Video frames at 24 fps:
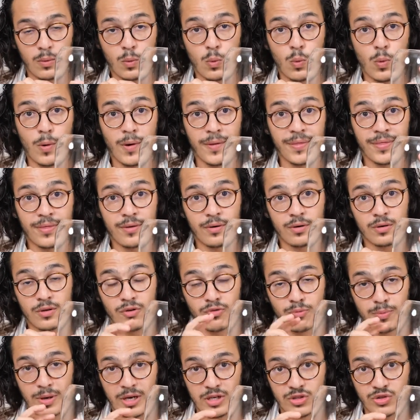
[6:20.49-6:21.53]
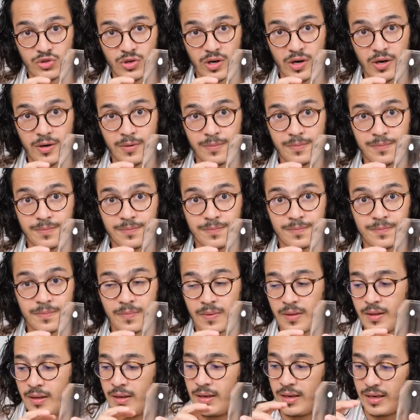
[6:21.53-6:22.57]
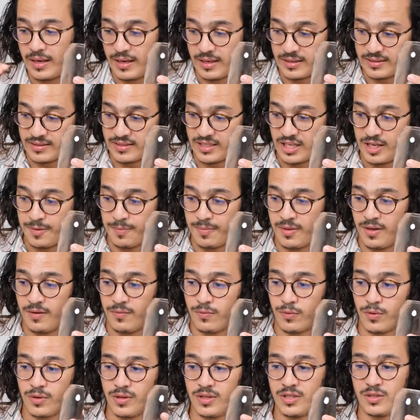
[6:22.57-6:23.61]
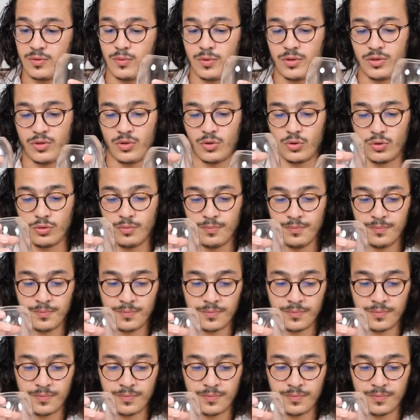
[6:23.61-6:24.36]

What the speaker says: 1/3 of my jar. And same thing for this one too.